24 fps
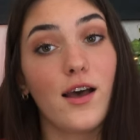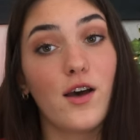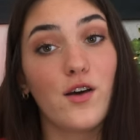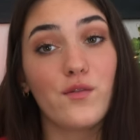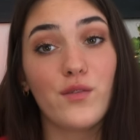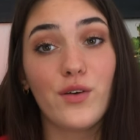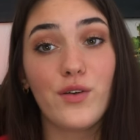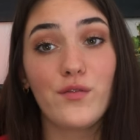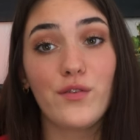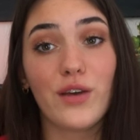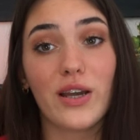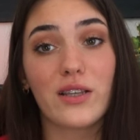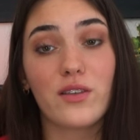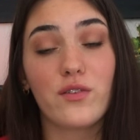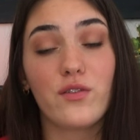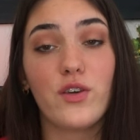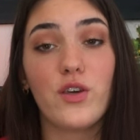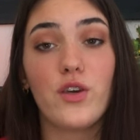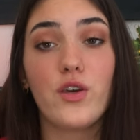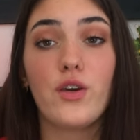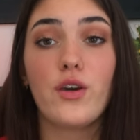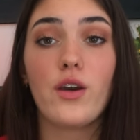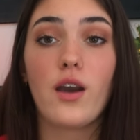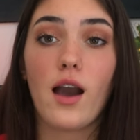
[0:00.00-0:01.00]
fun fact for
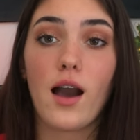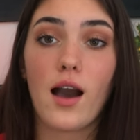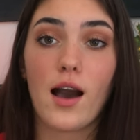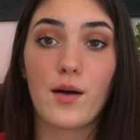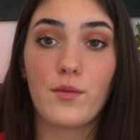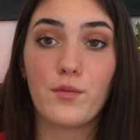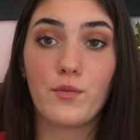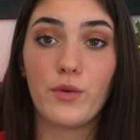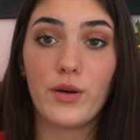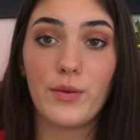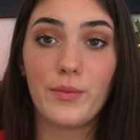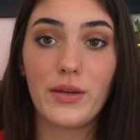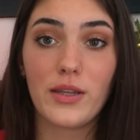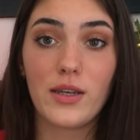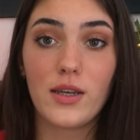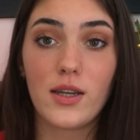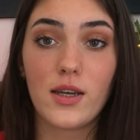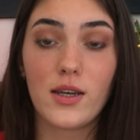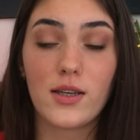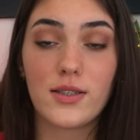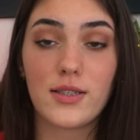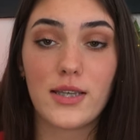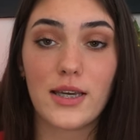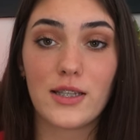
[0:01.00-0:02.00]
you, um, women
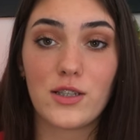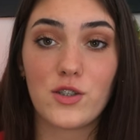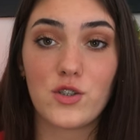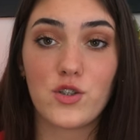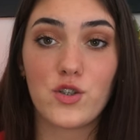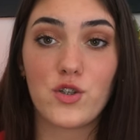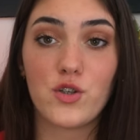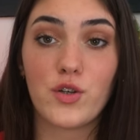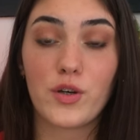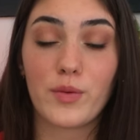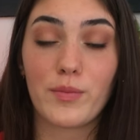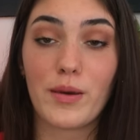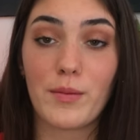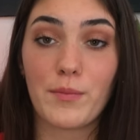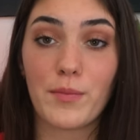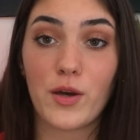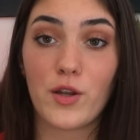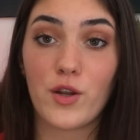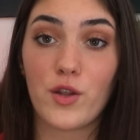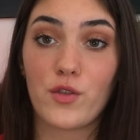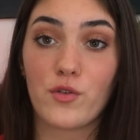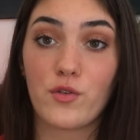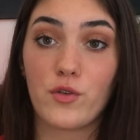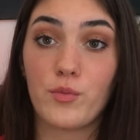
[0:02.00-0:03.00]
tend to commit
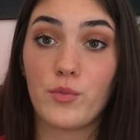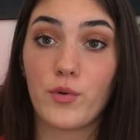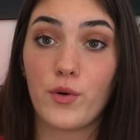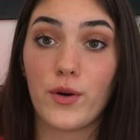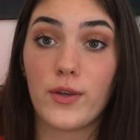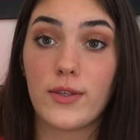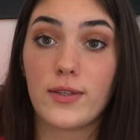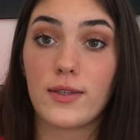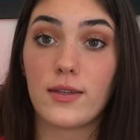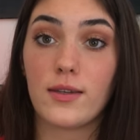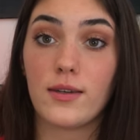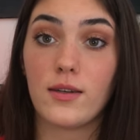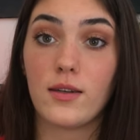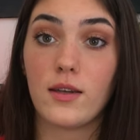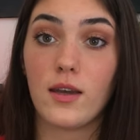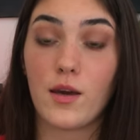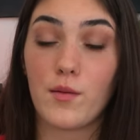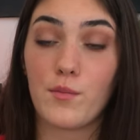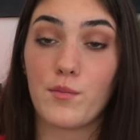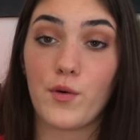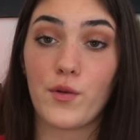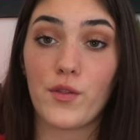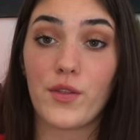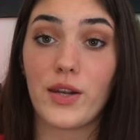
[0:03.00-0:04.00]
murder through poison
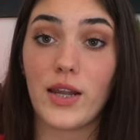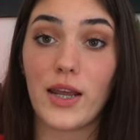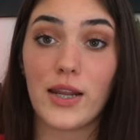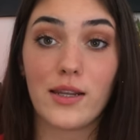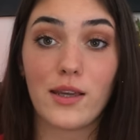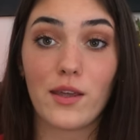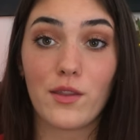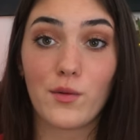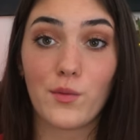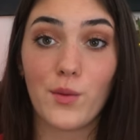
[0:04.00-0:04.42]
more than any other